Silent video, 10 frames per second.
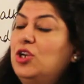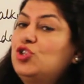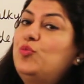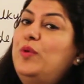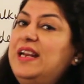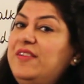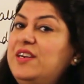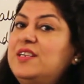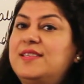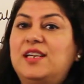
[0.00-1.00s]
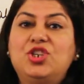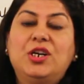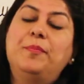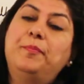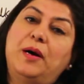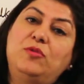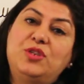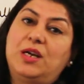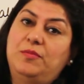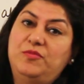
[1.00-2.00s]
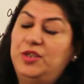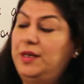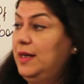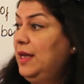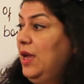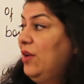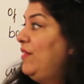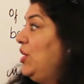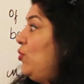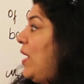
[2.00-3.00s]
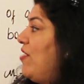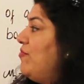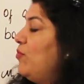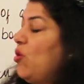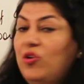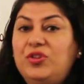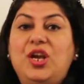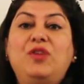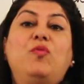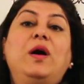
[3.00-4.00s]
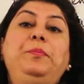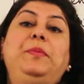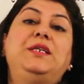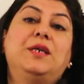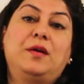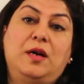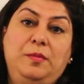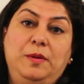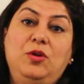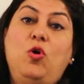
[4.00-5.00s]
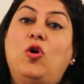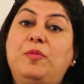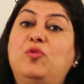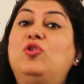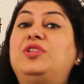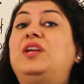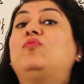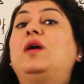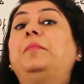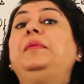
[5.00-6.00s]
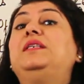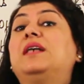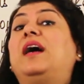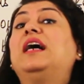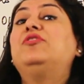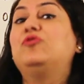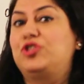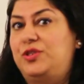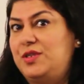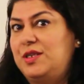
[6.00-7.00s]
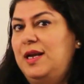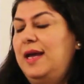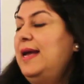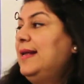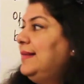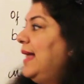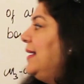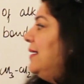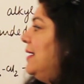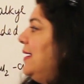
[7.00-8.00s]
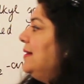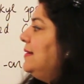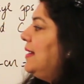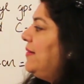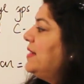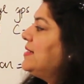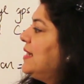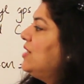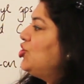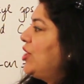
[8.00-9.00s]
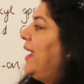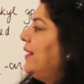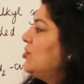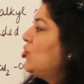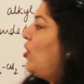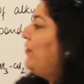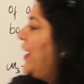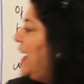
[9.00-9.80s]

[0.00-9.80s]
So whenever such a compound comes in, where you have more than one beta carbon or more than one beta hydrogens, then there is a chance of